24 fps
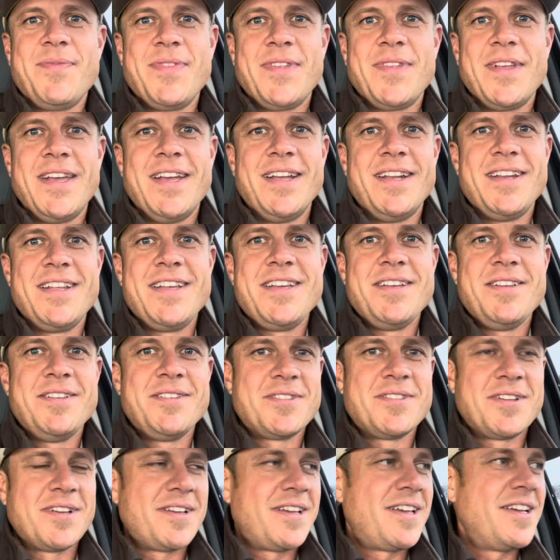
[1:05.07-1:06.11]
and
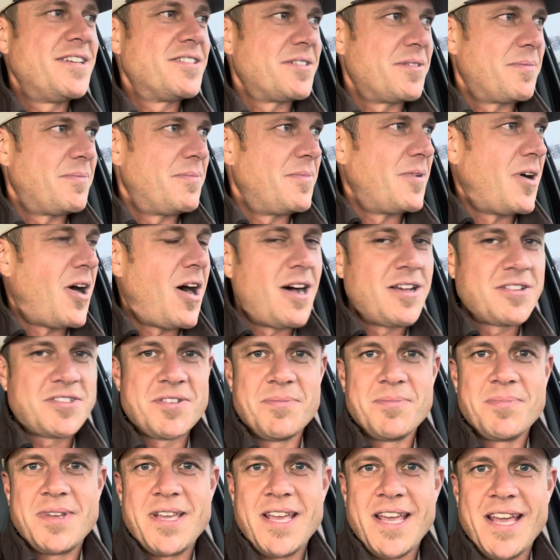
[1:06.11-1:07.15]
he's an
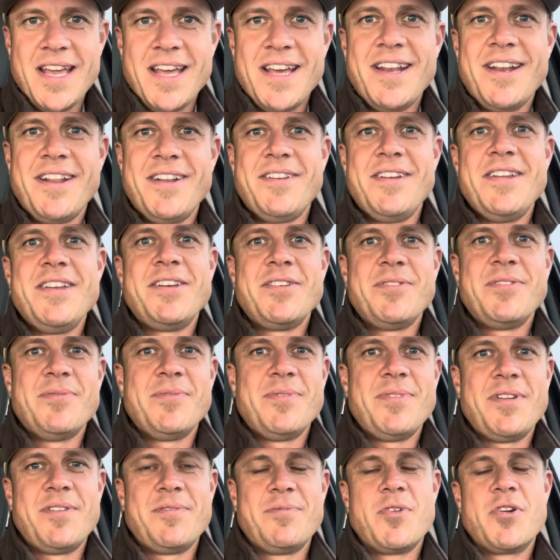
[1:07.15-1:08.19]
awesome kid, and
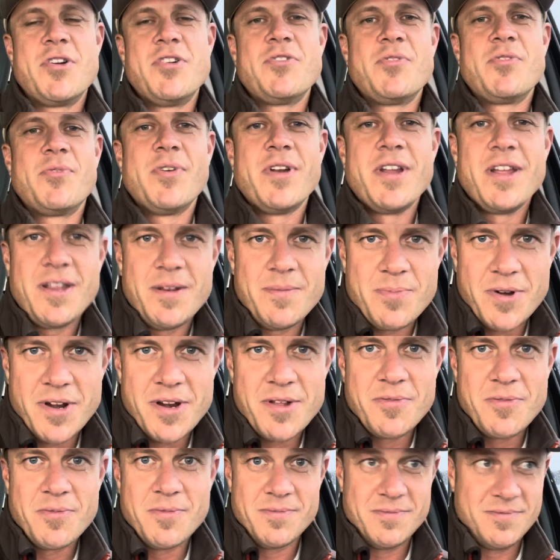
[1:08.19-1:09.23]
he's learned to read
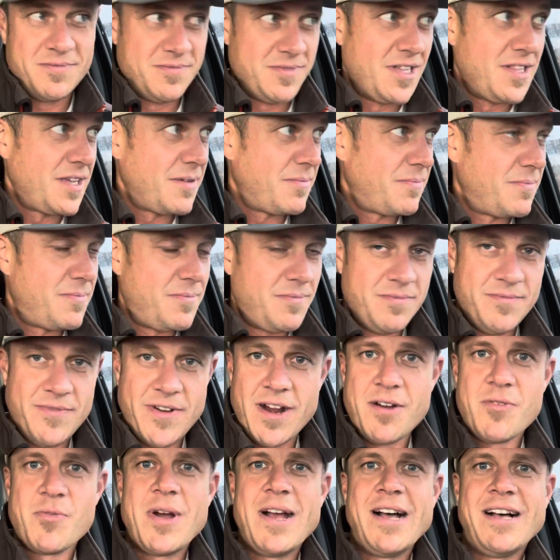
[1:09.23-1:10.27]
really
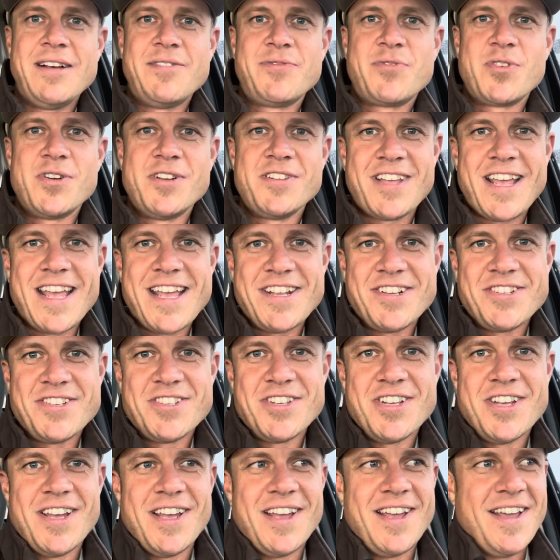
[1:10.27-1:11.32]
very well for his age,
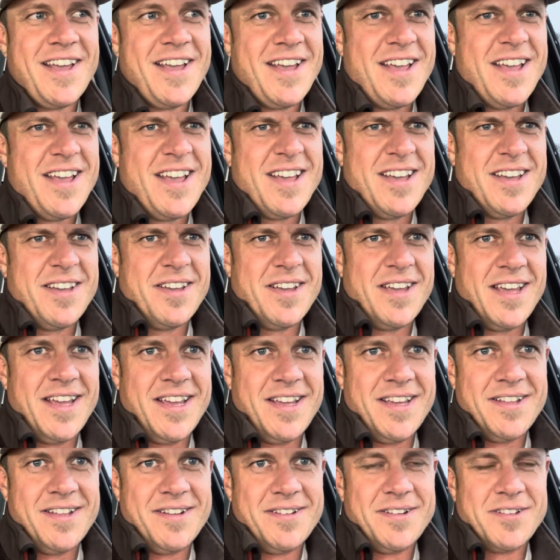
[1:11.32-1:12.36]

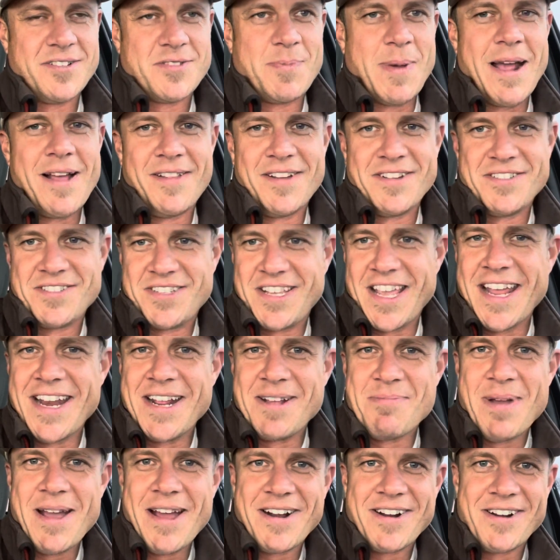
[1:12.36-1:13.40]
and his spelling's
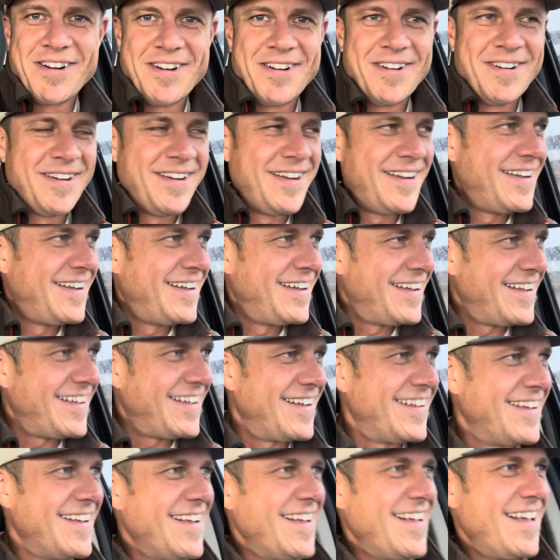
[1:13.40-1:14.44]
getting better.
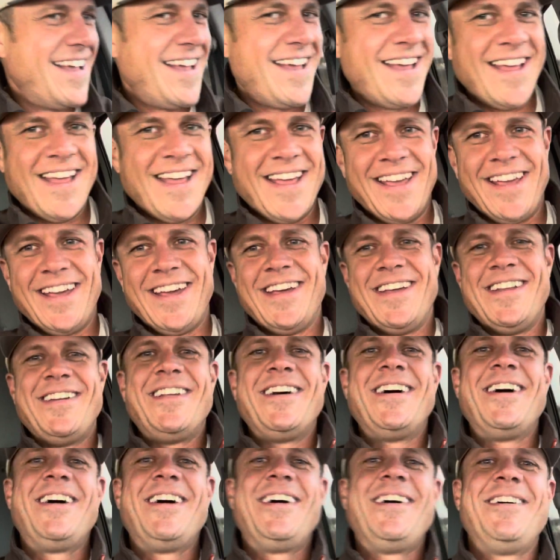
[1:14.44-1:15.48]
And
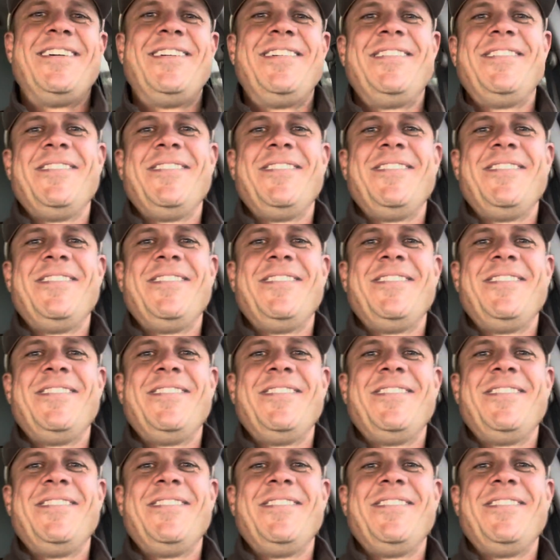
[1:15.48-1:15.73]
my